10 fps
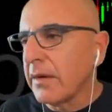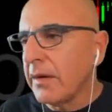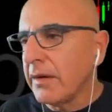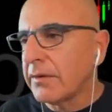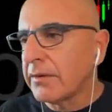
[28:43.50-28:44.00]

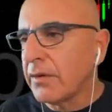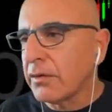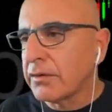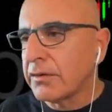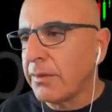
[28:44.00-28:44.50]
It's
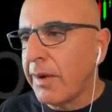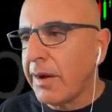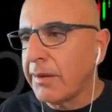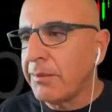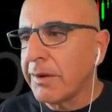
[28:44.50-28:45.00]
not
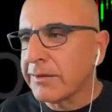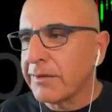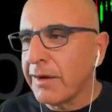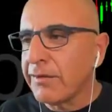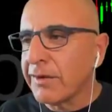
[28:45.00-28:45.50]
my best
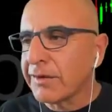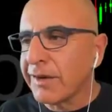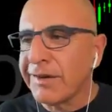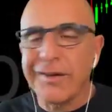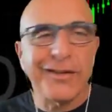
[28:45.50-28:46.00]
ever
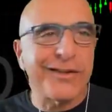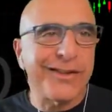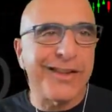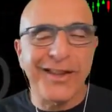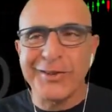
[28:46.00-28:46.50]
trading
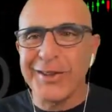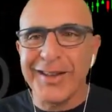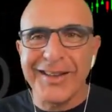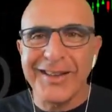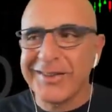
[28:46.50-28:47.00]
day
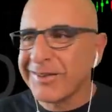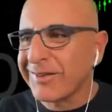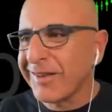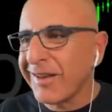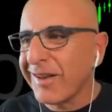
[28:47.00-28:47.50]
today.
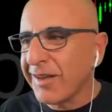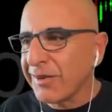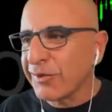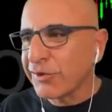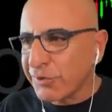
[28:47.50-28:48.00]
It's a
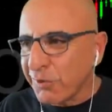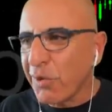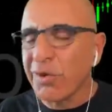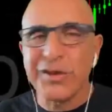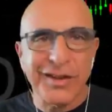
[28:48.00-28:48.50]
rather
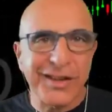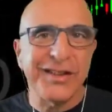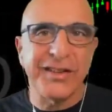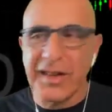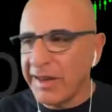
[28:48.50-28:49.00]
small
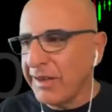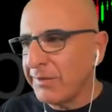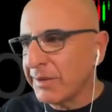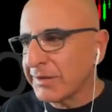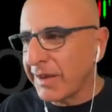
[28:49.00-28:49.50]
green day,
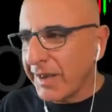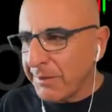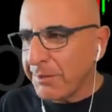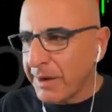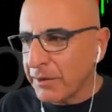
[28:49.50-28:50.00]
but I
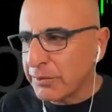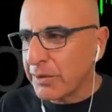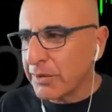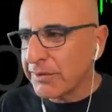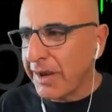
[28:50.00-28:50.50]
am proud
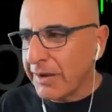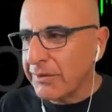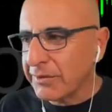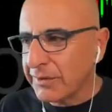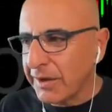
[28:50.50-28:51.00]
because I
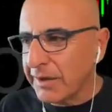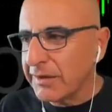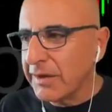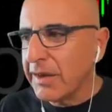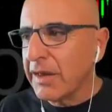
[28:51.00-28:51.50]
just
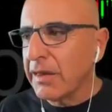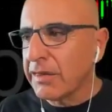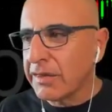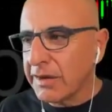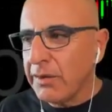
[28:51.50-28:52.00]
had
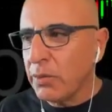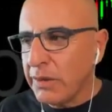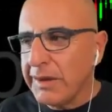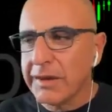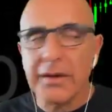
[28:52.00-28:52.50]
3
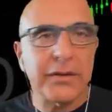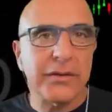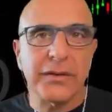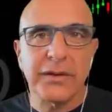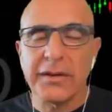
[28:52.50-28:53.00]

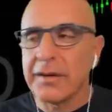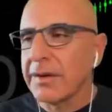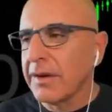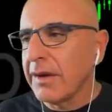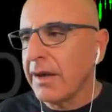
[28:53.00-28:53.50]
winners
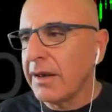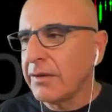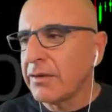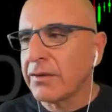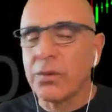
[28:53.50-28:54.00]

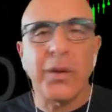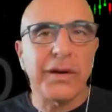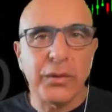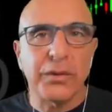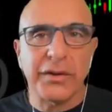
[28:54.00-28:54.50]
and just 1
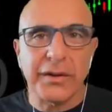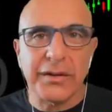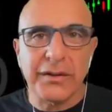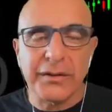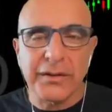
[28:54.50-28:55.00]
loser.
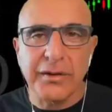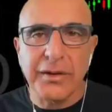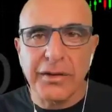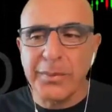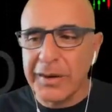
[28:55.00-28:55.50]
So
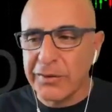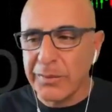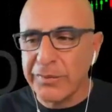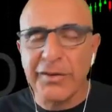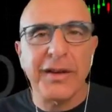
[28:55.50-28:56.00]
that makes
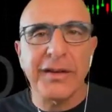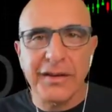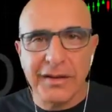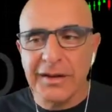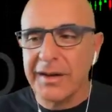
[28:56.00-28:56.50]
me feel
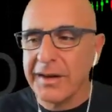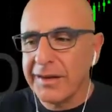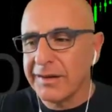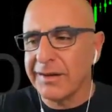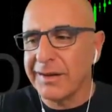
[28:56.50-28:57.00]
really,
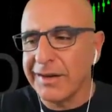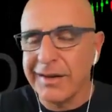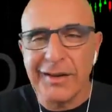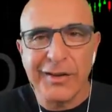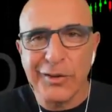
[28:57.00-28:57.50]

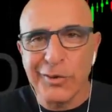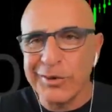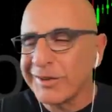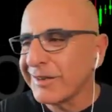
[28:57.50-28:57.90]
really good.